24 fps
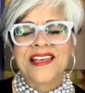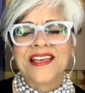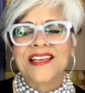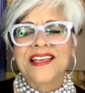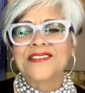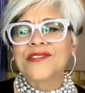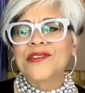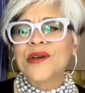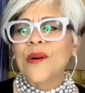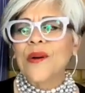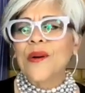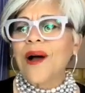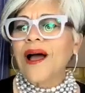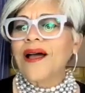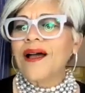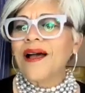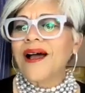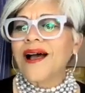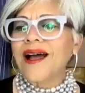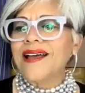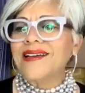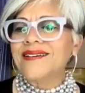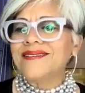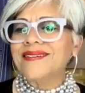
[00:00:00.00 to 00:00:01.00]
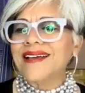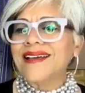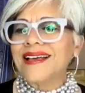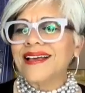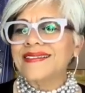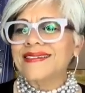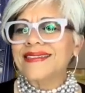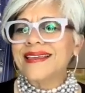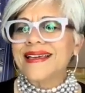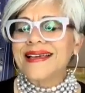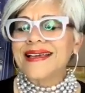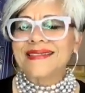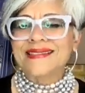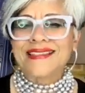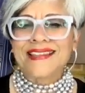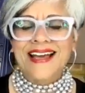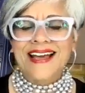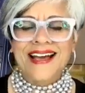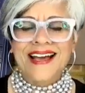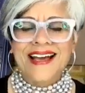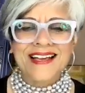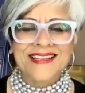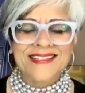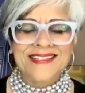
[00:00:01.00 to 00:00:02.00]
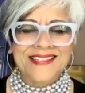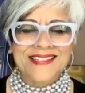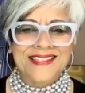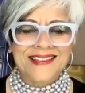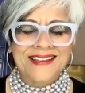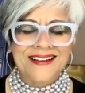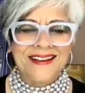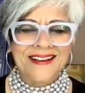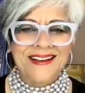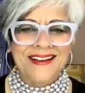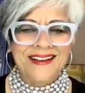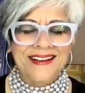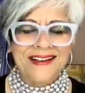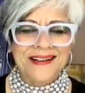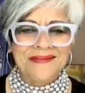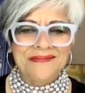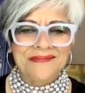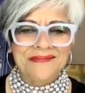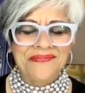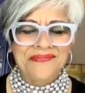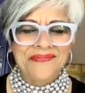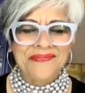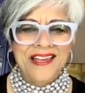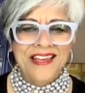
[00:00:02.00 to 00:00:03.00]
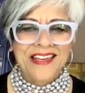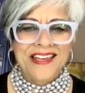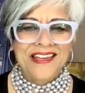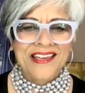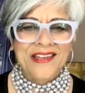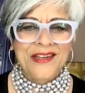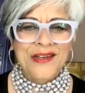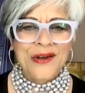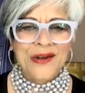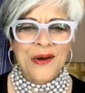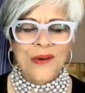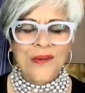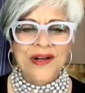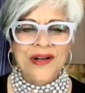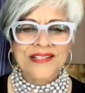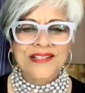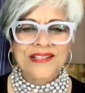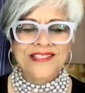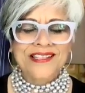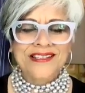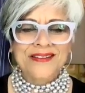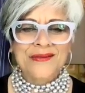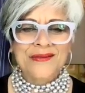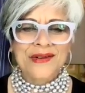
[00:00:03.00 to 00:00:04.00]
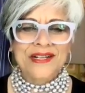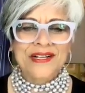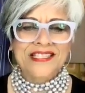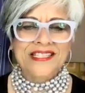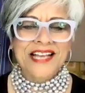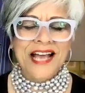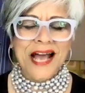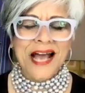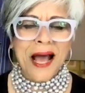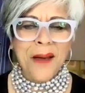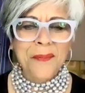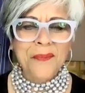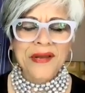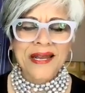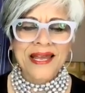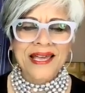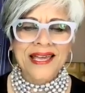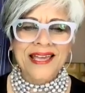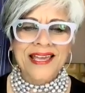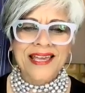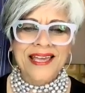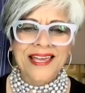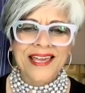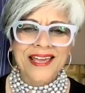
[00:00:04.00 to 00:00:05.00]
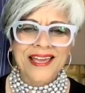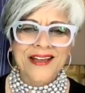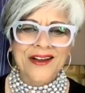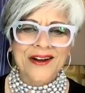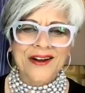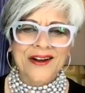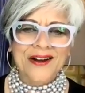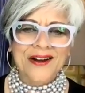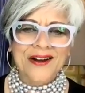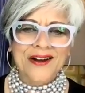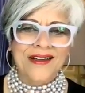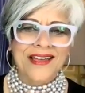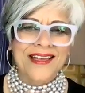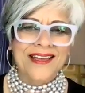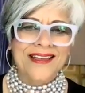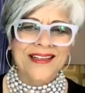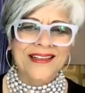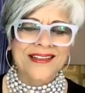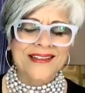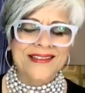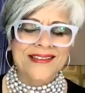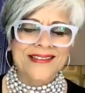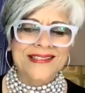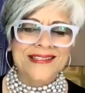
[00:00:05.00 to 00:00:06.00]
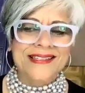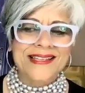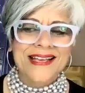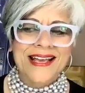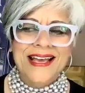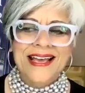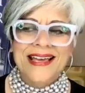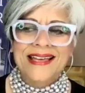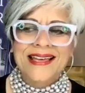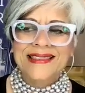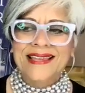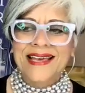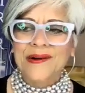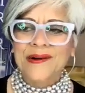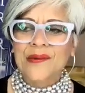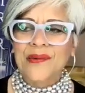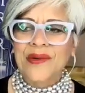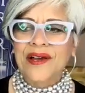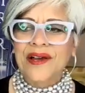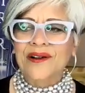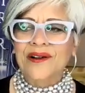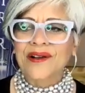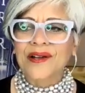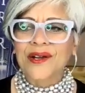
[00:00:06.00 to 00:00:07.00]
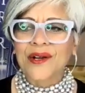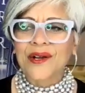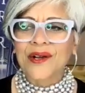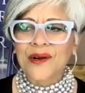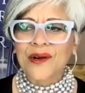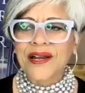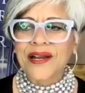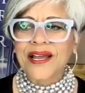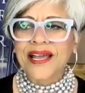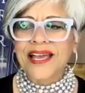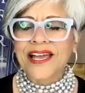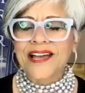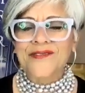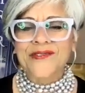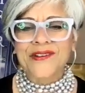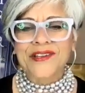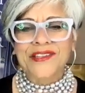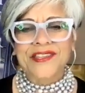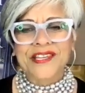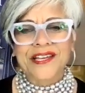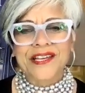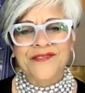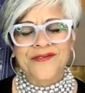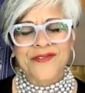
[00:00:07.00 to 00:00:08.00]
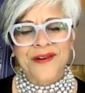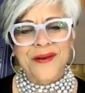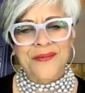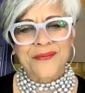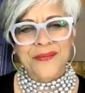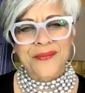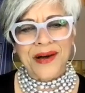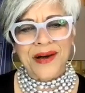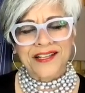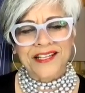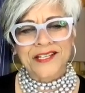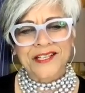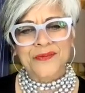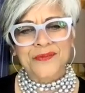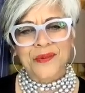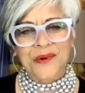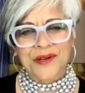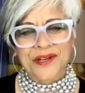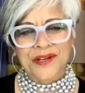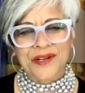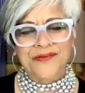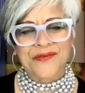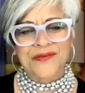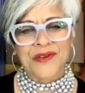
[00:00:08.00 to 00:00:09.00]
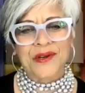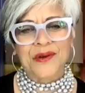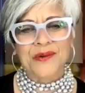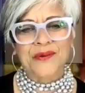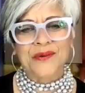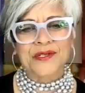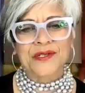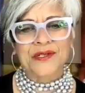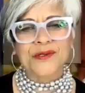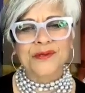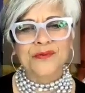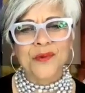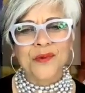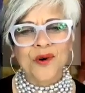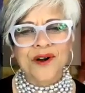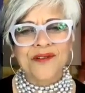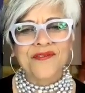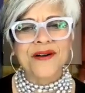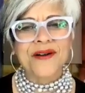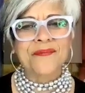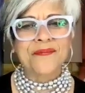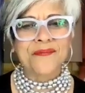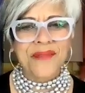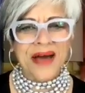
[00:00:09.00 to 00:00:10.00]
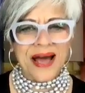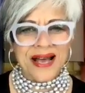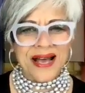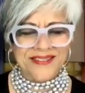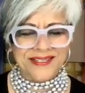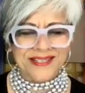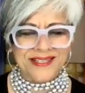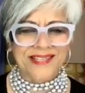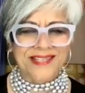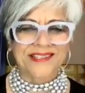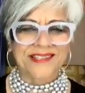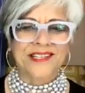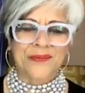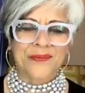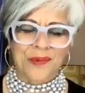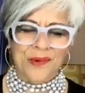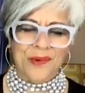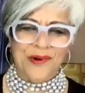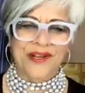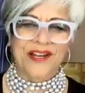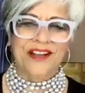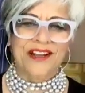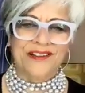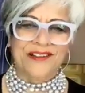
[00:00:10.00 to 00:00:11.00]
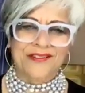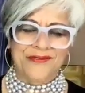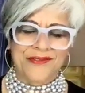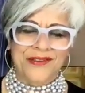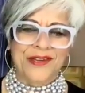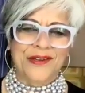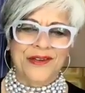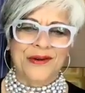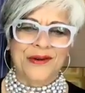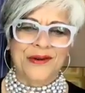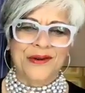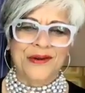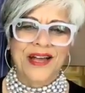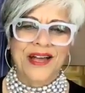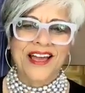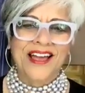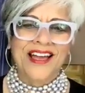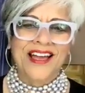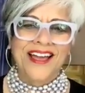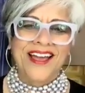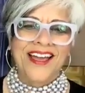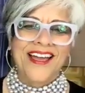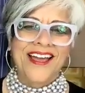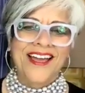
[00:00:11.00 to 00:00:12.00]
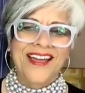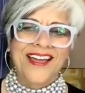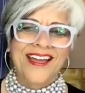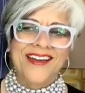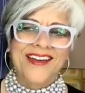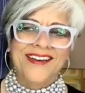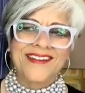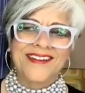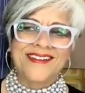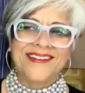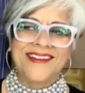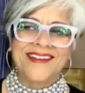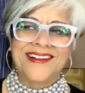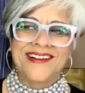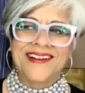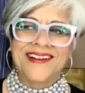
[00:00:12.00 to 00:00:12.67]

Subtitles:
So I think that, what's happening here is that we are learning everything from Malik's point of view, which was more of a masculine point of view. And,